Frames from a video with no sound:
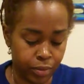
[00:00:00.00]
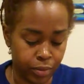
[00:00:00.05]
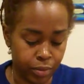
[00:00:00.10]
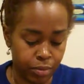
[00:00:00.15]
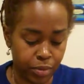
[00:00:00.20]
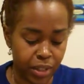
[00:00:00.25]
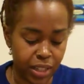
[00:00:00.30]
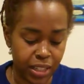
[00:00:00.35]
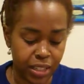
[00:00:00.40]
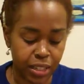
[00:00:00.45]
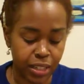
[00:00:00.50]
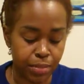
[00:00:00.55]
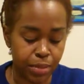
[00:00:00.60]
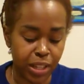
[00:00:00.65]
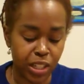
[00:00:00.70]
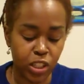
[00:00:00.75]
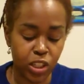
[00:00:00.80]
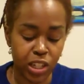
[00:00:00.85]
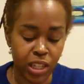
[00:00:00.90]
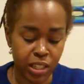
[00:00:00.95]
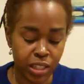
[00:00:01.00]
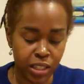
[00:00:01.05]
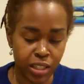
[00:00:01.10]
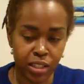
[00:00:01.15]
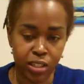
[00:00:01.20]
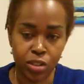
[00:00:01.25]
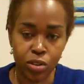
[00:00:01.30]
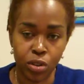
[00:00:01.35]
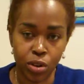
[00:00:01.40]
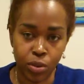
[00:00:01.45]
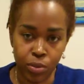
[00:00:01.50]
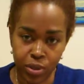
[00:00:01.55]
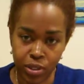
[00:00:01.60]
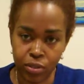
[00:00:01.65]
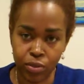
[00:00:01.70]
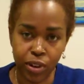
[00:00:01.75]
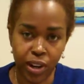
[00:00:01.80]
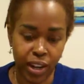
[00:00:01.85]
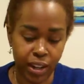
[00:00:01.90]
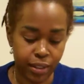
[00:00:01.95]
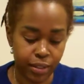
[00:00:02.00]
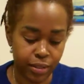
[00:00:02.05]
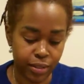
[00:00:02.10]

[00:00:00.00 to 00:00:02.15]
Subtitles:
Because to me, justice is doing what's right.